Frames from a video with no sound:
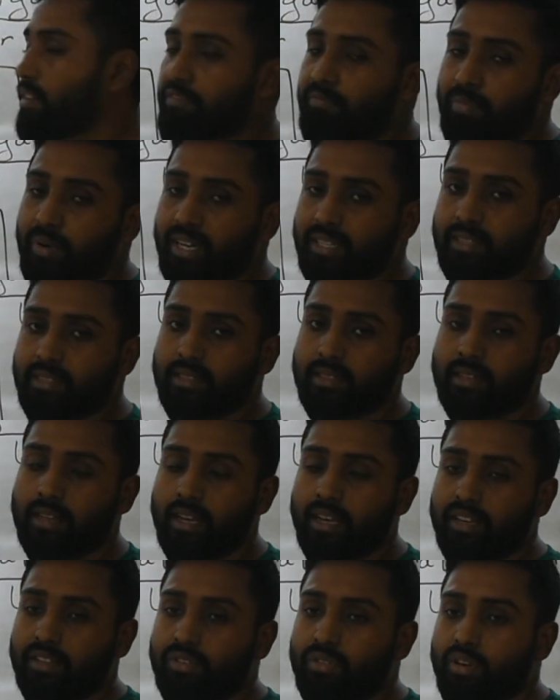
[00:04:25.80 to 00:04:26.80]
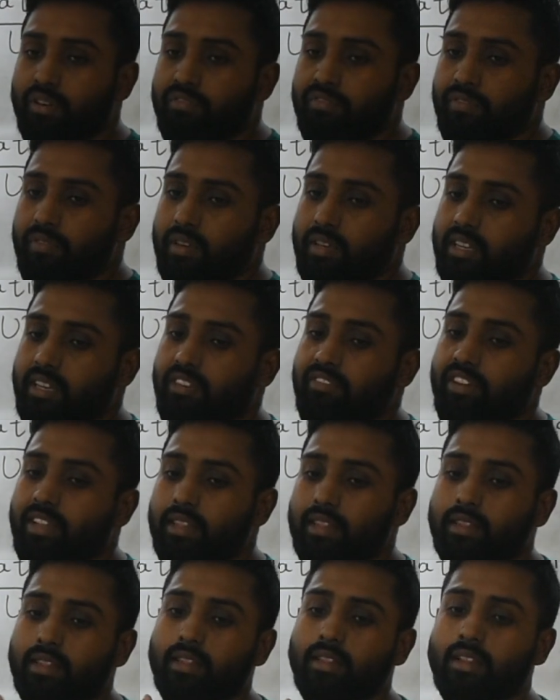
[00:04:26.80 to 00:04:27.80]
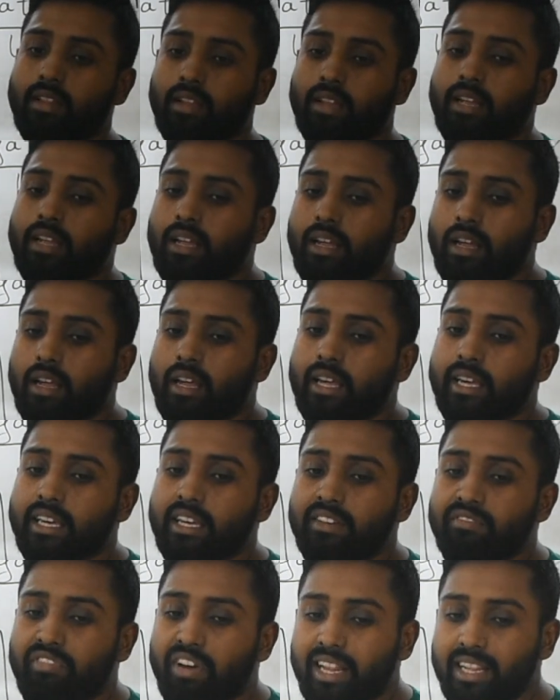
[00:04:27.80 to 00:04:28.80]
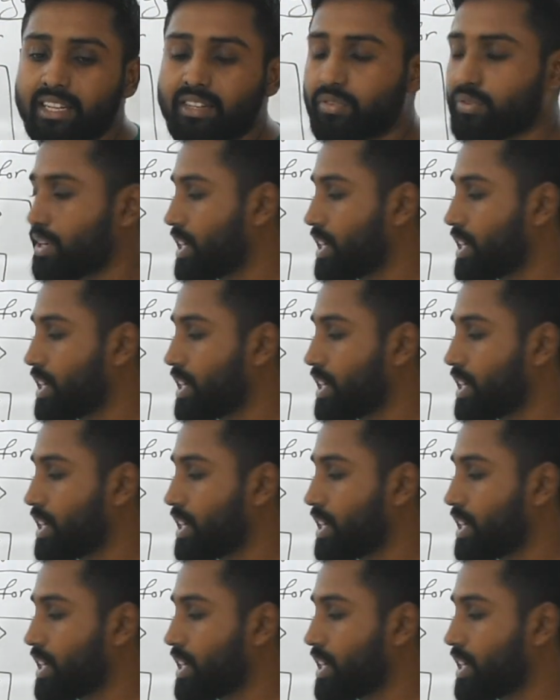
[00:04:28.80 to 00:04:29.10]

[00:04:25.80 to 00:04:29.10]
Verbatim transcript: have pressed you have given invalid